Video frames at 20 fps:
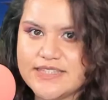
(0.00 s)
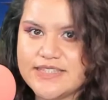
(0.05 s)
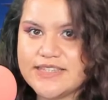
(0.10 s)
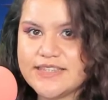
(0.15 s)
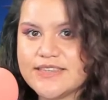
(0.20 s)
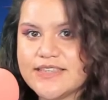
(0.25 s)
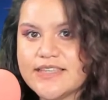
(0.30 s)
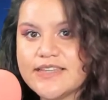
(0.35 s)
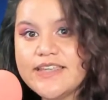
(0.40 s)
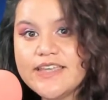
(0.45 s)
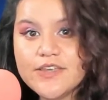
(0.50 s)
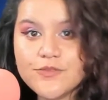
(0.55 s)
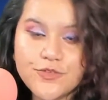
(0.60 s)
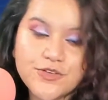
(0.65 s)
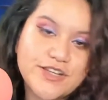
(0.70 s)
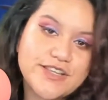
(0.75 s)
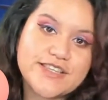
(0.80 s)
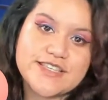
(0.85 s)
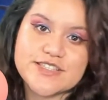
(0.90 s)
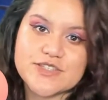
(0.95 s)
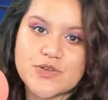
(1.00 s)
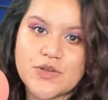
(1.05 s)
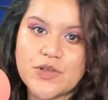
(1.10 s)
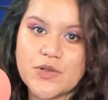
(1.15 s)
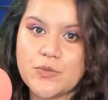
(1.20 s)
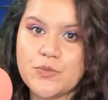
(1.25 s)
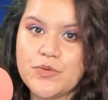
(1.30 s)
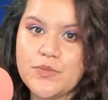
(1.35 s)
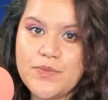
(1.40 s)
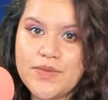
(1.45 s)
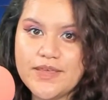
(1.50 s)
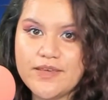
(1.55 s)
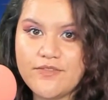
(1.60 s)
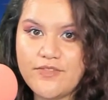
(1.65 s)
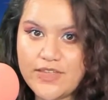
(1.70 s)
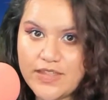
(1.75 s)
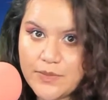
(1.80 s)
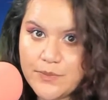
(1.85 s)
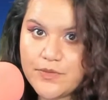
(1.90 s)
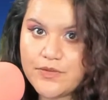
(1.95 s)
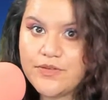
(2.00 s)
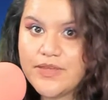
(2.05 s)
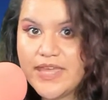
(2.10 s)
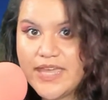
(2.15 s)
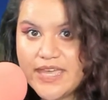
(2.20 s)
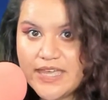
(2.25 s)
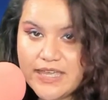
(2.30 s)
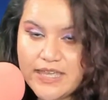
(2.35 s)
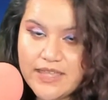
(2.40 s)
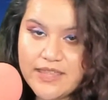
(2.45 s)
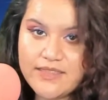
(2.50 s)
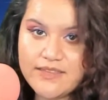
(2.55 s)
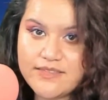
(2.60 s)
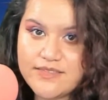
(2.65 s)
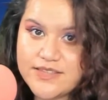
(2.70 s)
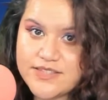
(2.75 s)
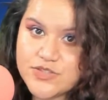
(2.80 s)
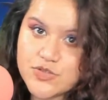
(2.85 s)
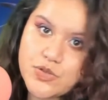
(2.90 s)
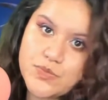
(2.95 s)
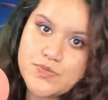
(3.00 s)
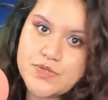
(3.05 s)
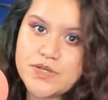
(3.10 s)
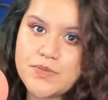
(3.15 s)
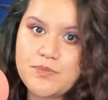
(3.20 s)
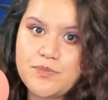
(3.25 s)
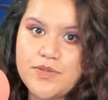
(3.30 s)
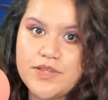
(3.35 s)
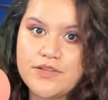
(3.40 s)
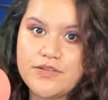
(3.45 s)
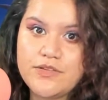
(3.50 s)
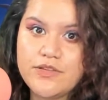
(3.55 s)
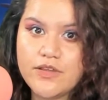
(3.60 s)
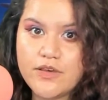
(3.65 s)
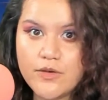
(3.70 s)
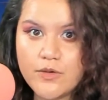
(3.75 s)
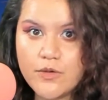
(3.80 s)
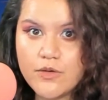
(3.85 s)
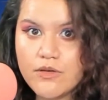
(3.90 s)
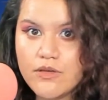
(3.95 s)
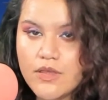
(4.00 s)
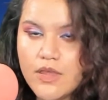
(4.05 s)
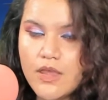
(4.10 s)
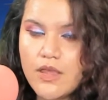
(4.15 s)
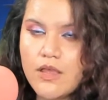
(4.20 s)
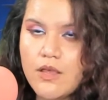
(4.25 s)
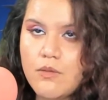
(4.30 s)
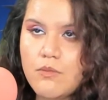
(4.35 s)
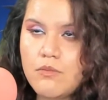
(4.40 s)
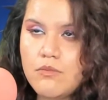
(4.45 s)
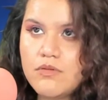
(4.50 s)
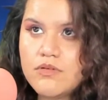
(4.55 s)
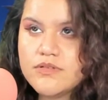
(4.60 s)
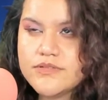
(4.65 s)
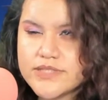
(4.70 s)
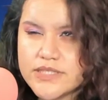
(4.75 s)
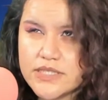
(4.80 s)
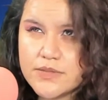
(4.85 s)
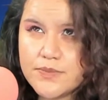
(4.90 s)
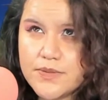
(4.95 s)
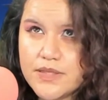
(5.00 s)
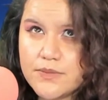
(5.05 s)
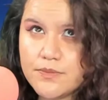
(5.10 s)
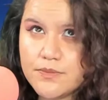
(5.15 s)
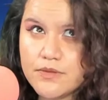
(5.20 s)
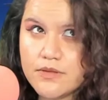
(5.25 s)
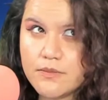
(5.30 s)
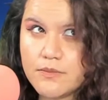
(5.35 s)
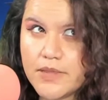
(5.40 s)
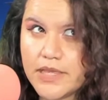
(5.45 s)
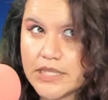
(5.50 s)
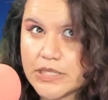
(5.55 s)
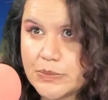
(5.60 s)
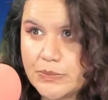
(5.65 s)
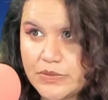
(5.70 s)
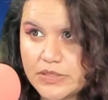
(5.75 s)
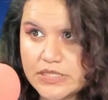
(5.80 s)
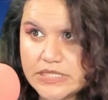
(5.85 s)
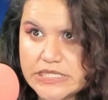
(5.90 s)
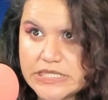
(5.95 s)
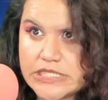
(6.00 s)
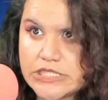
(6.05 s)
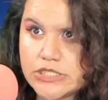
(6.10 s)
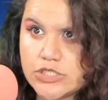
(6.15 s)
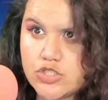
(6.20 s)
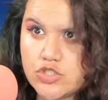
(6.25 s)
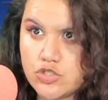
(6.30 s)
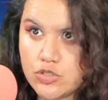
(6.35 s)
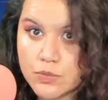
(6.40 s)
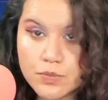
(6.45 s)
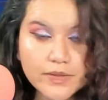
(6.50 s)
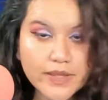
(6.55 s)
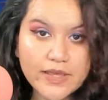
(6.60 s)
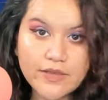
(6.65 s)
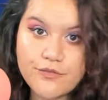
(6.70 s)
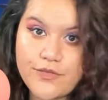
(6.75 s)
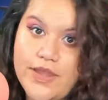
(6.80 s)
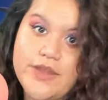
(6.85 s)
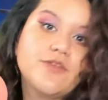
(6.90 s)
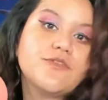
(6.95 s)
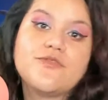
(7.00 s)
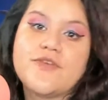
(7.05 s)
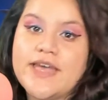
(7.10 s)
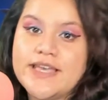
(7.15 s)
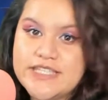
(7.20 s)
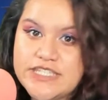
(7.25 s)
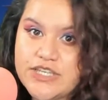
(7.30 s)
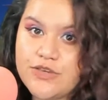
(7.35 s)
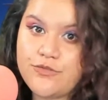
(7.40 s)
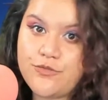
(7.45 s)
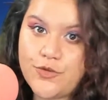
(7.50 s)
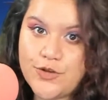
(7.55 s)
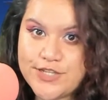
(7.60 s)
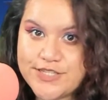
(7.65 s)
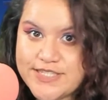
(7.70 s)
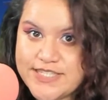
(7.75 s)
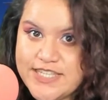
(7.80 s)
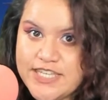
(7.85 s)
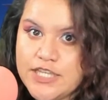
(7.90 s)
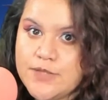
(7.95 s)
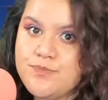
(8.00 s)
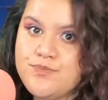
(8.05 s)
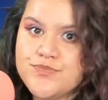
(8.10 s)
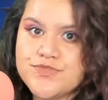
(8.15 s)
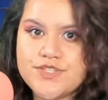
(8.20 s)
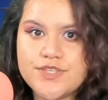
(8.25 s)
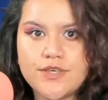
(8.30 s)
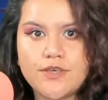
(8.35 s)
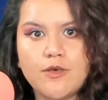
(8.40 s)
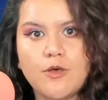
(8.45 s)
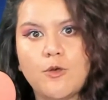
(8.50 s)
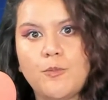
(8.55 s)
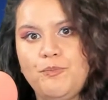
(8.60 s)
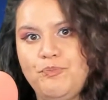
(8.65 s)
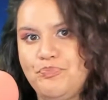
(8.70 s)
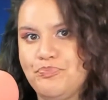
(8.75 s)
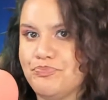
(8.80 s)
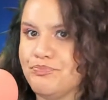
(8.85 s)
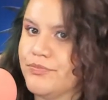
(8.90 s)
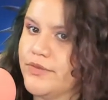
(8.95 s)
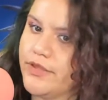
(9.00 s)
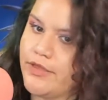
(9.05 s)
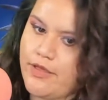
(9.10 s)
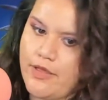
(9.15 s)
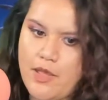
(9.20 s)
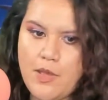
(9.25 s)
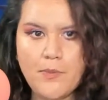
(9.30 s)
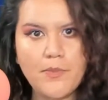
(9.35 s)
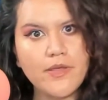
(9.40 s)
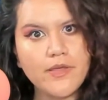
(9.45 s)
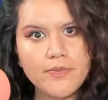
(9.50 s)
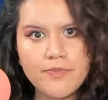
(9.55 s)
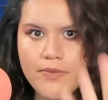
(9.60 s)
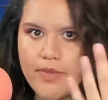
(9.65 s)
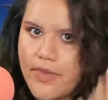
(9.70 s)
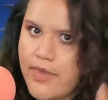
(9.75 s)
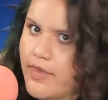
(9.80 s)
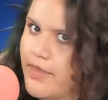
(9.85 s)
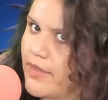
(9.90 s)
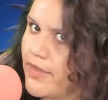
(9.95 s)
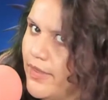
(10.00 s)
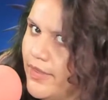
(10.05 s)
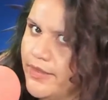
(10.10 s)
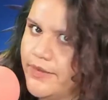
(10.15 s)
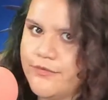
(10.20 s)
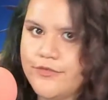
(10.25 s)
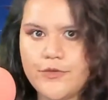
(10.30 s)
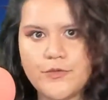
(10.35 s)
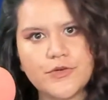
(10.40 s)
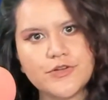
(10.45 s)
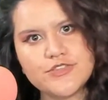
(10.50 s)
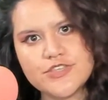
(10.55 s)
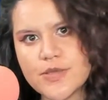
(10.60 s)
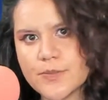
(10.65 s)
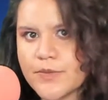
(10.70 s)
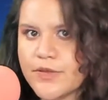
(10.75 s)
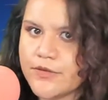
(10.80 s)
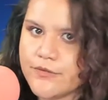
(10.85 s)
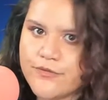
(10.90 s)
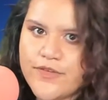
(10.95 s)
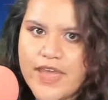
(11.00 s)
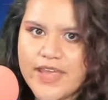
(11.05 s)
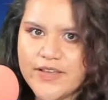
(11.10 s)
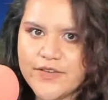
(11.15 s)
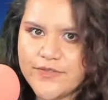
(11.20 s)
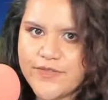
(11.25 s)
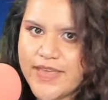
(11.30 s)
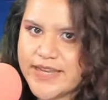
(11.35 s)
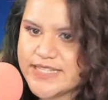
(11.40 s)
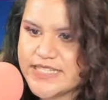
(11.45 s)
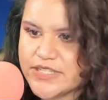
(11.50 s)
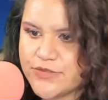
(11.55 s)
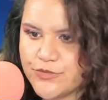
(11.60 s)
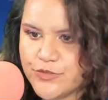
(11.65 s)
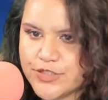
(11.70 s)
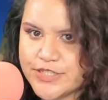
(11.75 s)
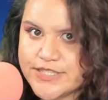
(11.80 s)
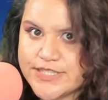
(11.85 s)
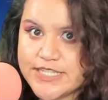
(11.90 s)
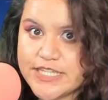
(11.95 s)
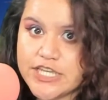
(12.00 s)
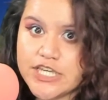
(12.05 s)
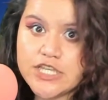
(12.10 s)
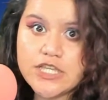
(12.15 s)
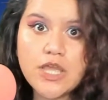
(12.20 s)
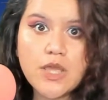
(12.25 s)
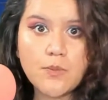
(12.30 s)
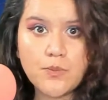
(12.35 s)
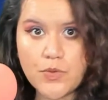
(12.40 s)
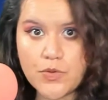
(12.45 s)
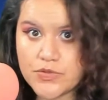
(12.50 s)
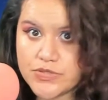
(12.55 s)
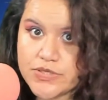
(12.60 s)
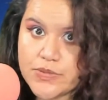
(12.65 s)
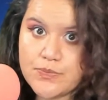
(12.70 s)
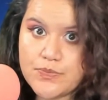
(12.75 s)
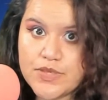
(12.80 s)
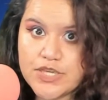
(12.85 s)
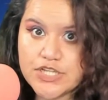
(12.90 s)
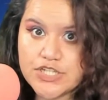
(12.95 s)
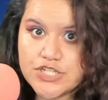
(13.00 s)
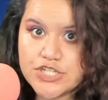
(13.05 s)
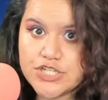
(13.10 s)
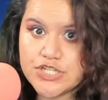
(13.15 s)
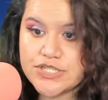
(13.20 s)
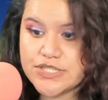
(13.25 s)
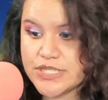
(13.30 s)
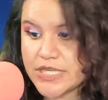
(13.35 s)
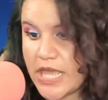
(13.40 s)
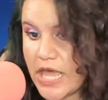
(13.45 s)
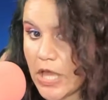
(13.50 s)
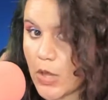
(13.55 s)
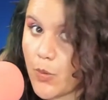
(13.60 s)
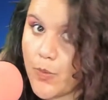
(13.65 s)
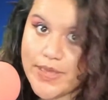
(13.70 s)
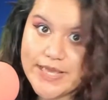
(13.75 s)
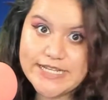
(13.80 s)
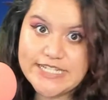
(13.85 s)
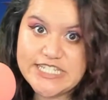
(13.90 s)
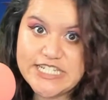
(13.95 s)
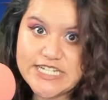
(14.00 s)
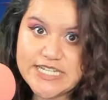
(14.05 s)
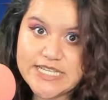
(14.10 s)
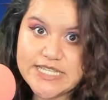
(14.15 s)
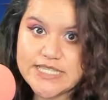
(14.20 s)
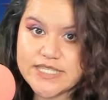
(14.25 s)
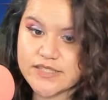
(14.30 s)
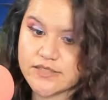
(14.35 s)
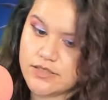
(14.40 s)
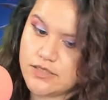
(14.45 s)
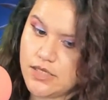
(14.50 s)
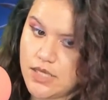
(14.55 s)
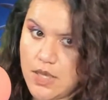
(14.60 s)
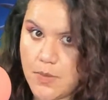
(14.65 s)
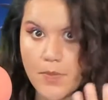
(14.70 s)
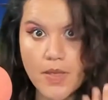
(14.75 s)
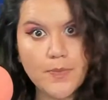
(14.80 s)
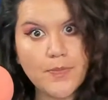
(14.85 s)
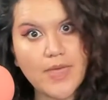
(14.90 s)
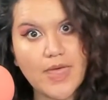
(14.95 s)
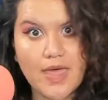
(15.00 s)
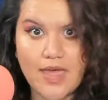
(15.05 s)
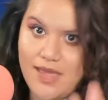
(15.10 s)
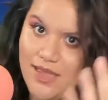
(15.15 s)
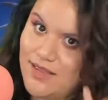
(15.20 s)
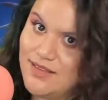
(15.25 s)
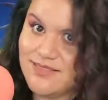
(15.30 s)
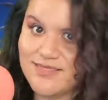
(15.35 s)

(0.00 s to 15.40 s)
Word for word: The link for the Discord will be available in the description below most of the people in my community do play Final Fantasy 14, so come on by. If you want to talk about Final Fantasy 14, post some pictures, you got questions, come on by.